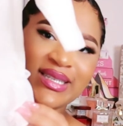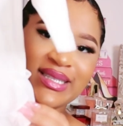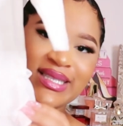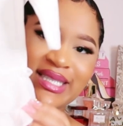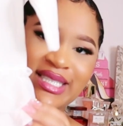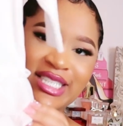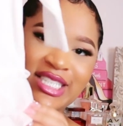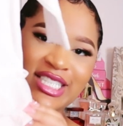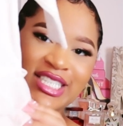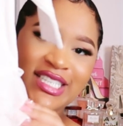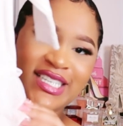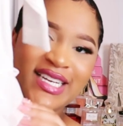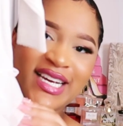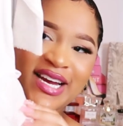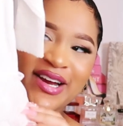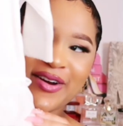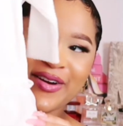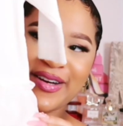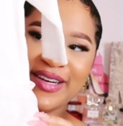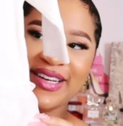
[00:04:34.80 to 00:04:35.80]
the
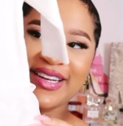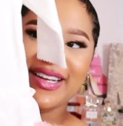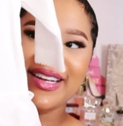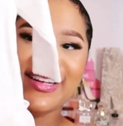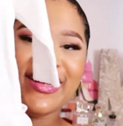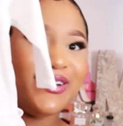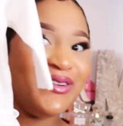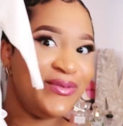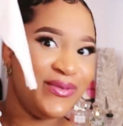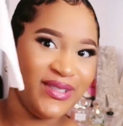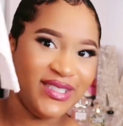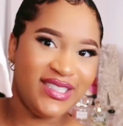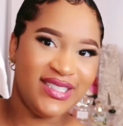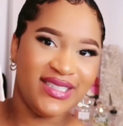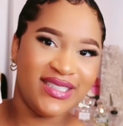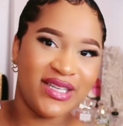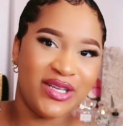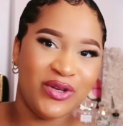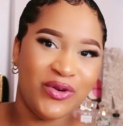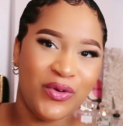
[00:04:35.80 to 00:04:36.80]
tushy area, which
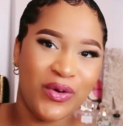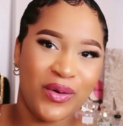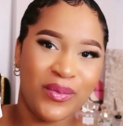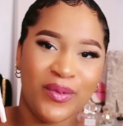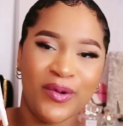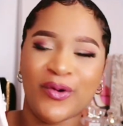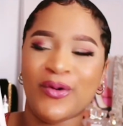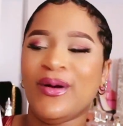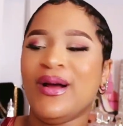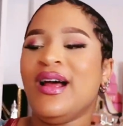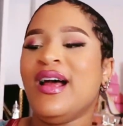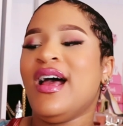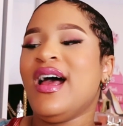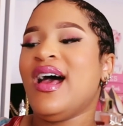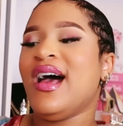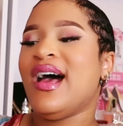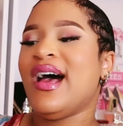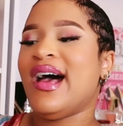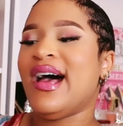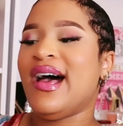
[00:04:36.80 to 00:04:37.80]
is adorable,
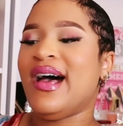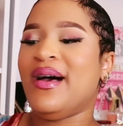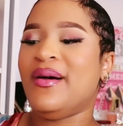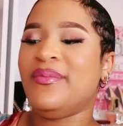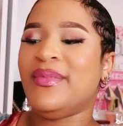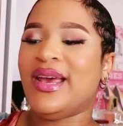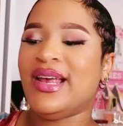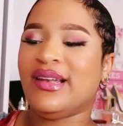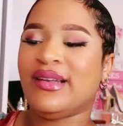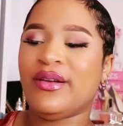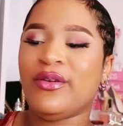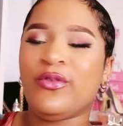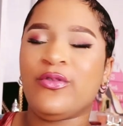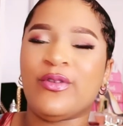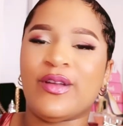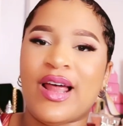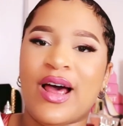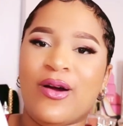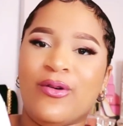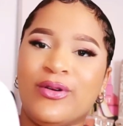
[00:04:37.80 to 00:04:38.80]
and little
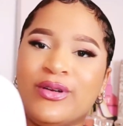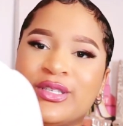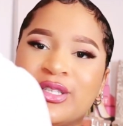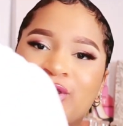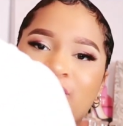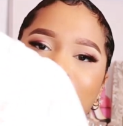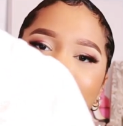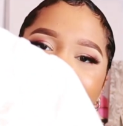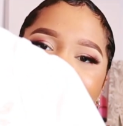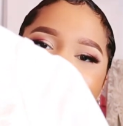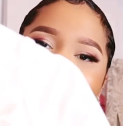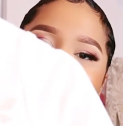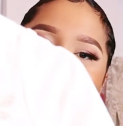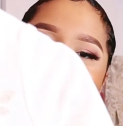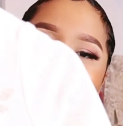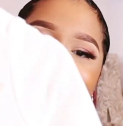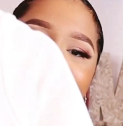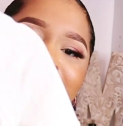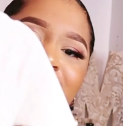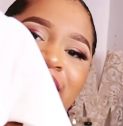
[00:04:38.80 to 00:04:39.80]
flowers across
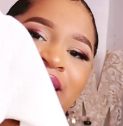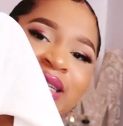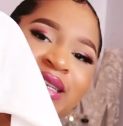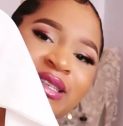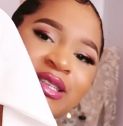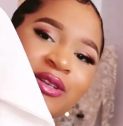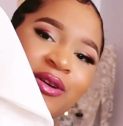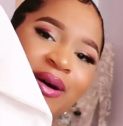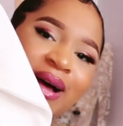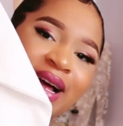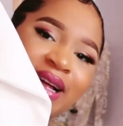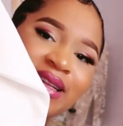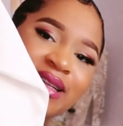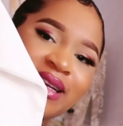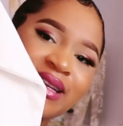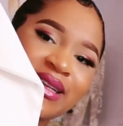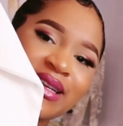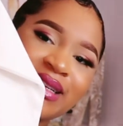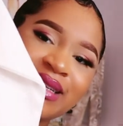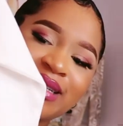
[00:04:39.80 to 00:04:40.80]
it. So I
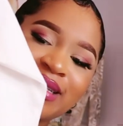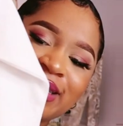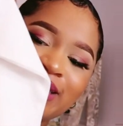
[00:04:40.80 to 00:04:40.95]
think that